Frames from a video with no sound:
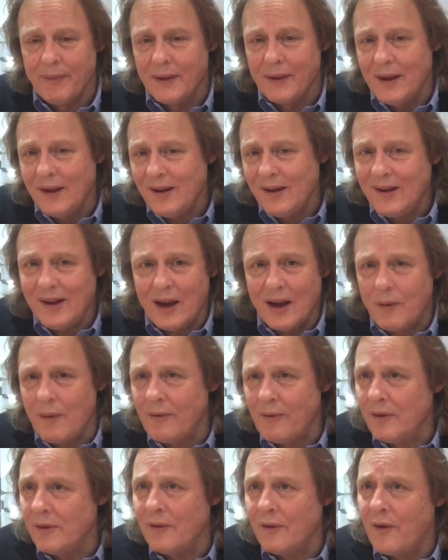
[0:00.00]
This is the
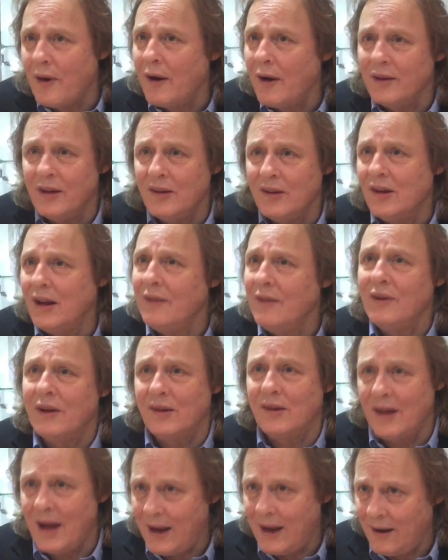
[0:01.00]
equivalent of a your chief
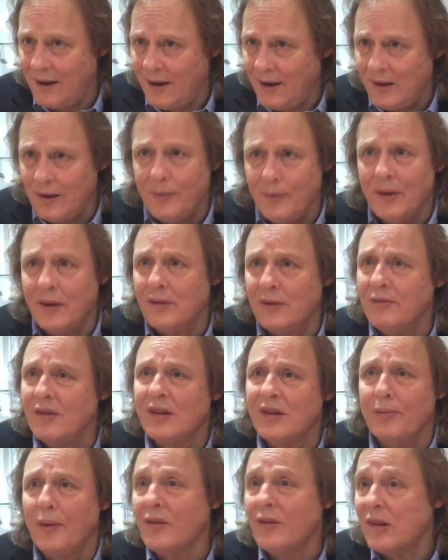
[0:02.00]
exec. He's the person
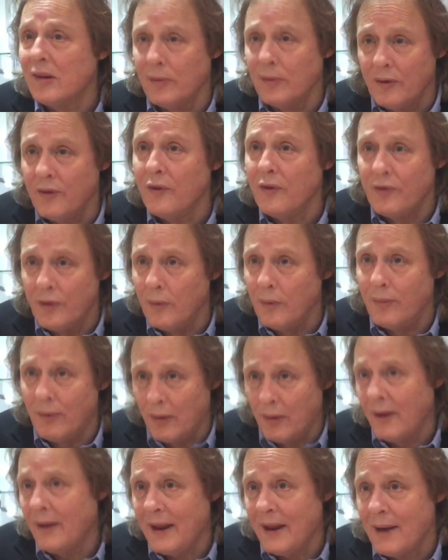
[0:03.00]
responsible for
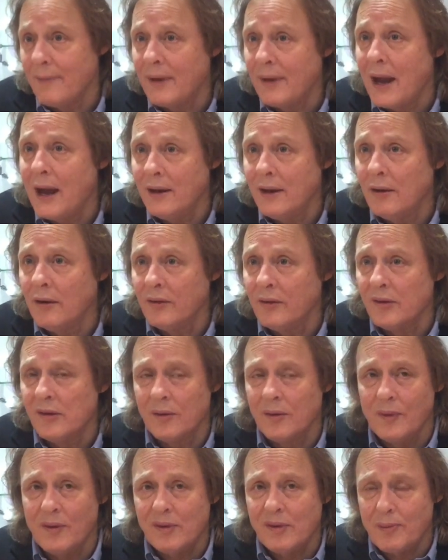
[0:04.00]
football at the MK Dons,
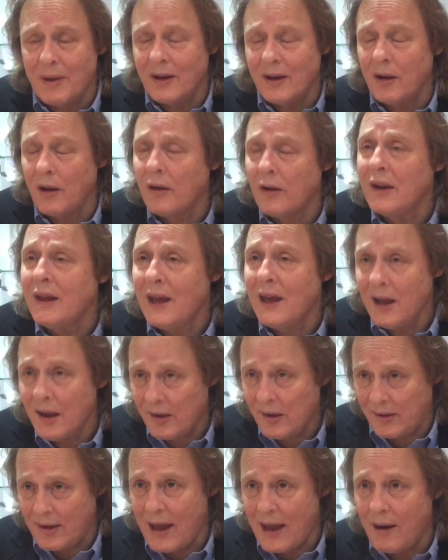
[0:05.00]
and we've spent a lot of
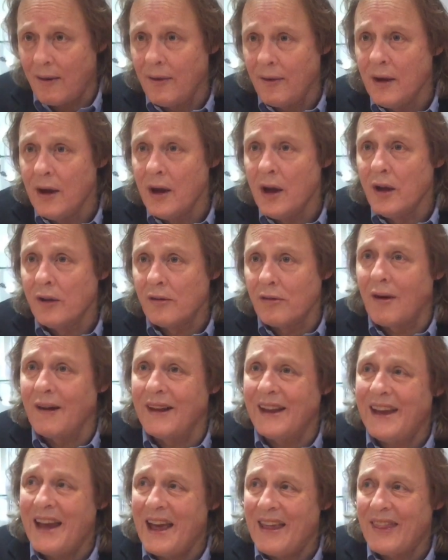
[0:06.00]
years now trying to
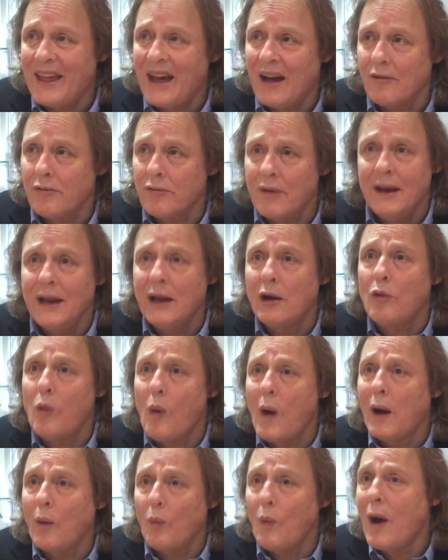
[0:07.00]
get that really
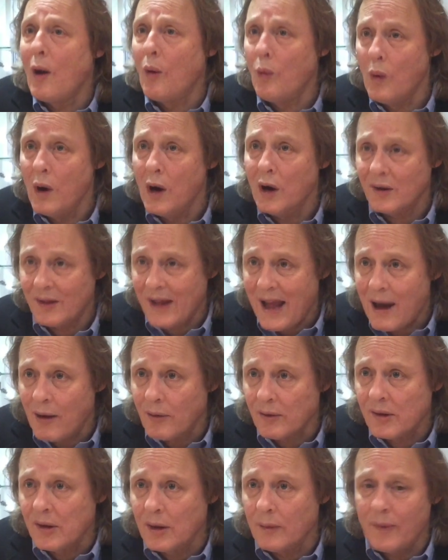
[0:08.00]
quite well worked
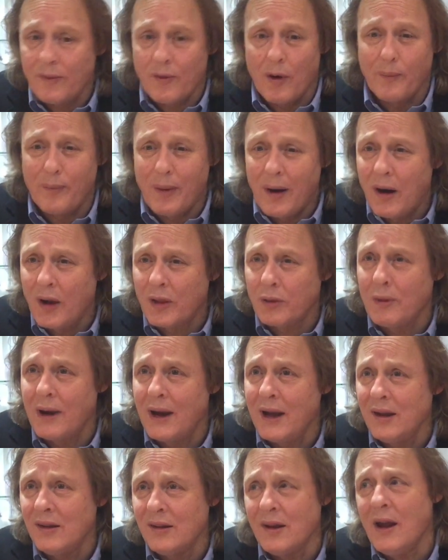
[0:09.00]
out. So we've got
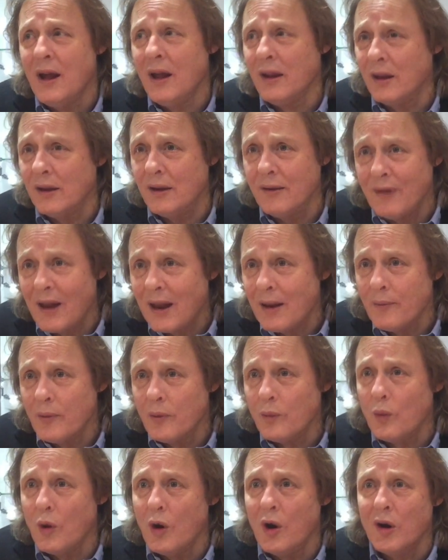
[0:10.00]
pathways, the
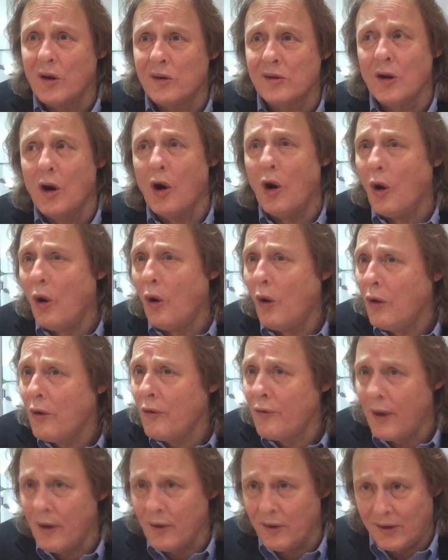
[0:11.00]
development works, all of
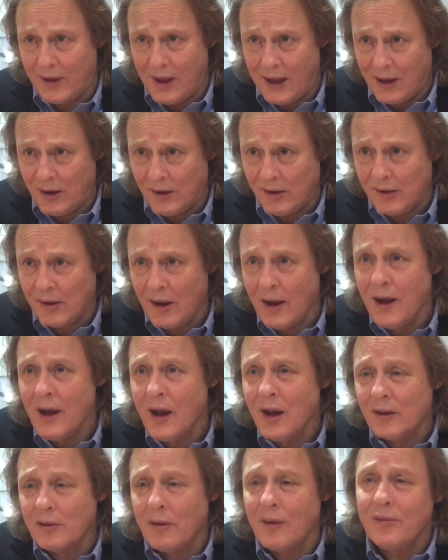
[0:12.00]
those things.
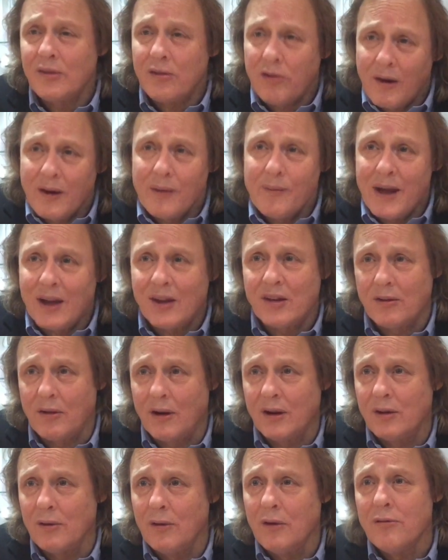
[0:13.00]
So I'm trying to make sure I
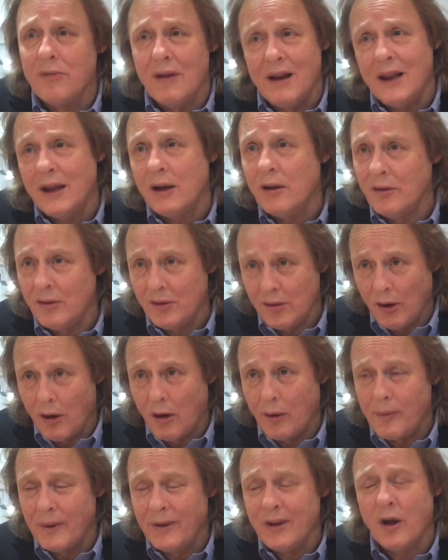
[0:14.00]
do a really good
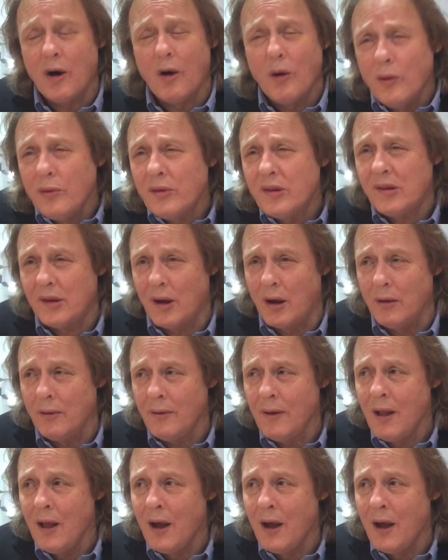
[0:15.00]
job, and that also